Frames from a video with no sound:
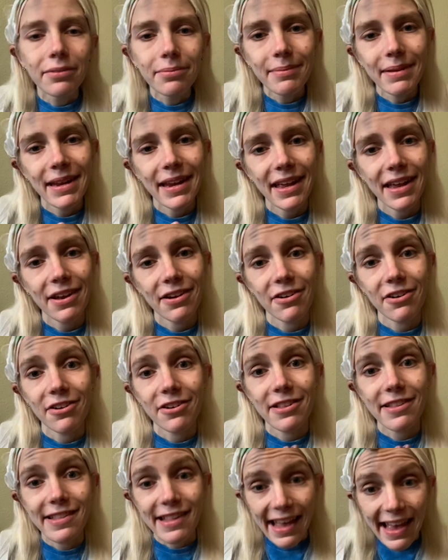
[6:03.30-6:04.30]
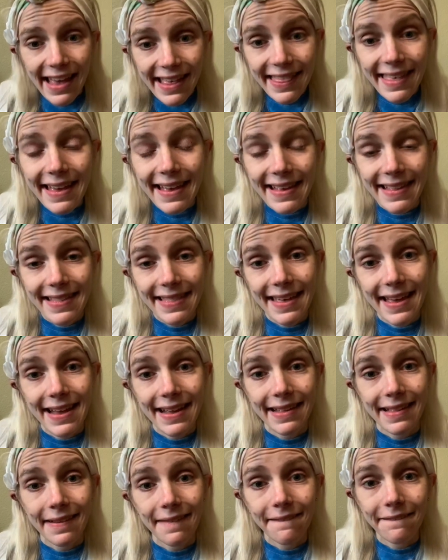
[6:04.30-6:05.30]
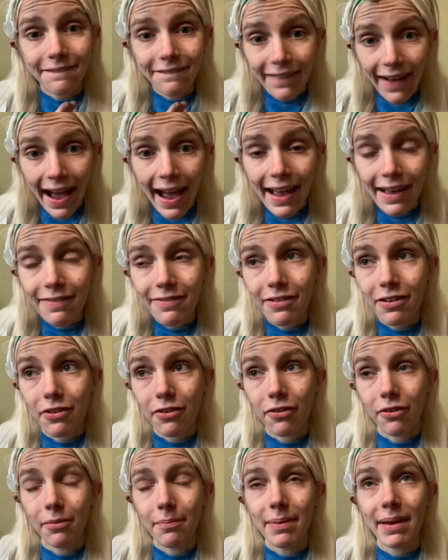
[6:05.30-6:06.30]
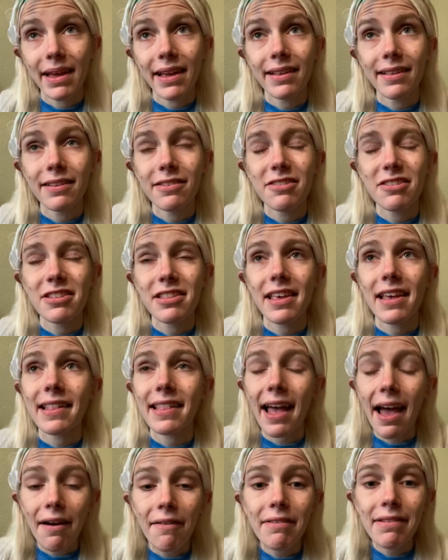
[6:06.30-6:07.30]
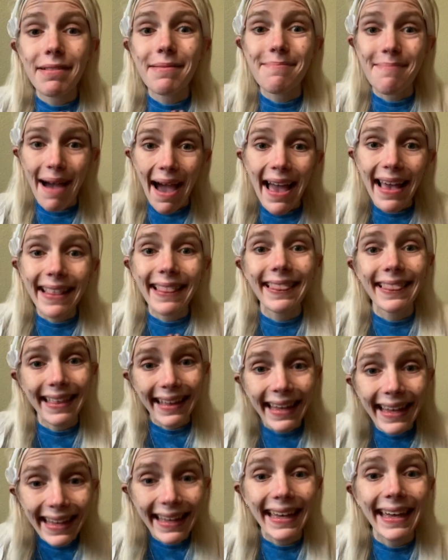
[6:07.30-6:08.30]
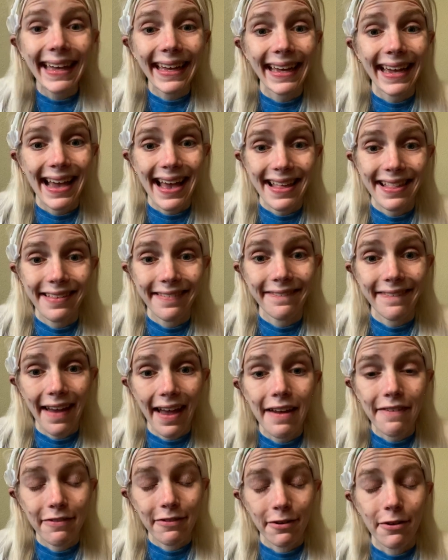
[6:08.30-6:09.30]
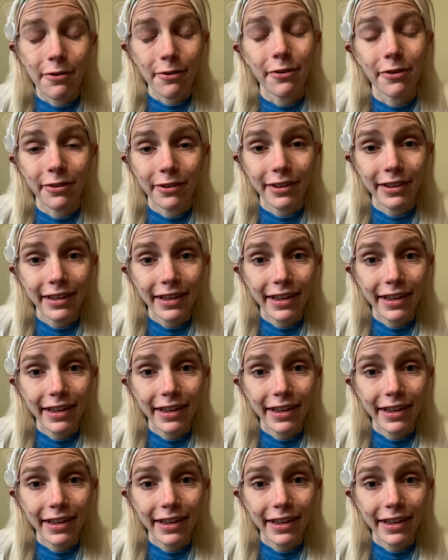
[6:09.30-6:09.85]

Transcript: me to hear her say these things, a 5-year-old, because it's just like, that was my thinking as a 5-year-old.